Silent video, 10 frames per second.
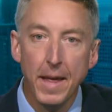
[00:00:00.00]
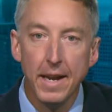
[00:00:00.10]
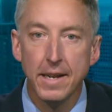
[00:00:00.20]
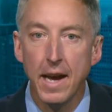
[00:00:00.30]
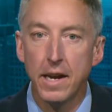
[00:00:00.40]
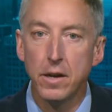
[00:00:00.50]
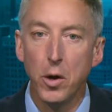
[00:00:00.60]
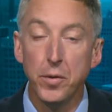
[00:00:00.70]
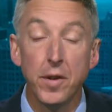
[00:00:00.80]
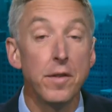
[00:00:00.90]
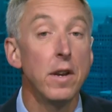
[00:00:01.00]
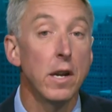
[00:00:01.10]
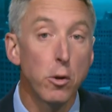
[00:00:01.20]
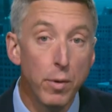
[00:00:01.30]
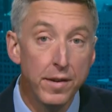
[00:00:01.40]
that diagnosis, and an
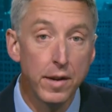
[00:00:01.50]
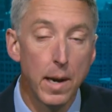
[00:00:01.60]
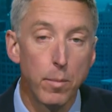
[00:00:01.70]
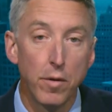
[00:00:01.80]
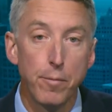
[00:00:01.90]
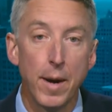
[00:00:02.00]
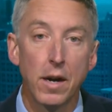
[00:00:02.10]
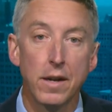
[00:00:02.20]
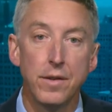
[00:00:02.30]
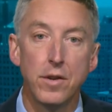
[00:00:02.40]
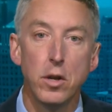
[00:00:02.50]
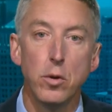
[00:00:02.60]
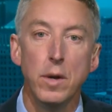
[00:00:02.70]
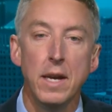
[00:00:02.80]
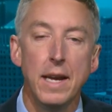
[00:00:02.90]
increasing number of Americans
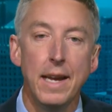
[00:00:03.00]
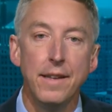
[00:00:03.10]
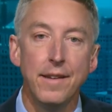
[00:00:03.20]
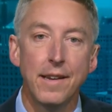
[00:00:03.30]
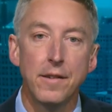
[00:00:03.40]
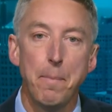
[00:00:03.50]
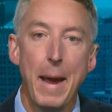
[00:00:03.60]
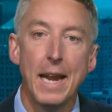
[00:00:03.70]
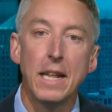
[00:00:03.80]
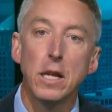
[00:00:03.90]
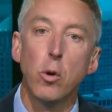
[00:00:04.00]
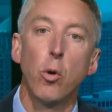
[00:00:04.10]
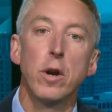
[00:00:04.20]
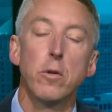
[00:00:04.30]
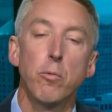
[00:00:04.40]
do, is expanding the court